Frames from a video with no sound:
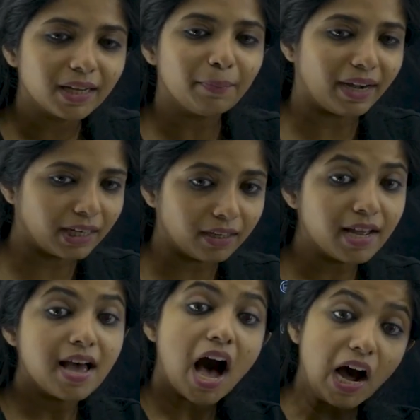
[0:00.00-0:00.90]
Mendel
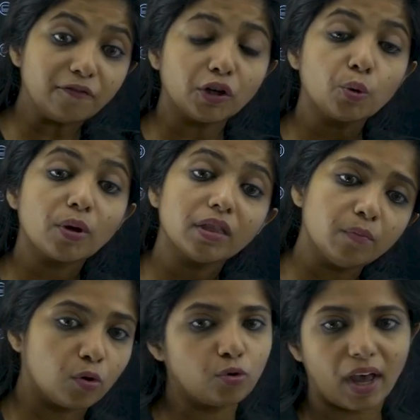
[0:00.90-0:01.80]
after doing the
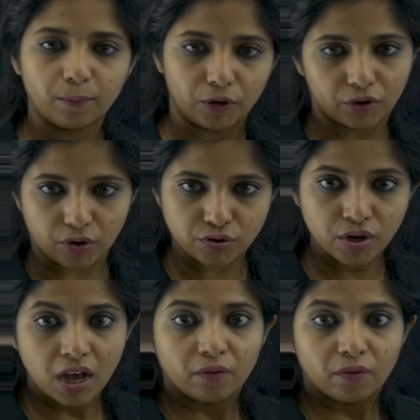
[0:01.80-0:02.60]
monohybrid cross.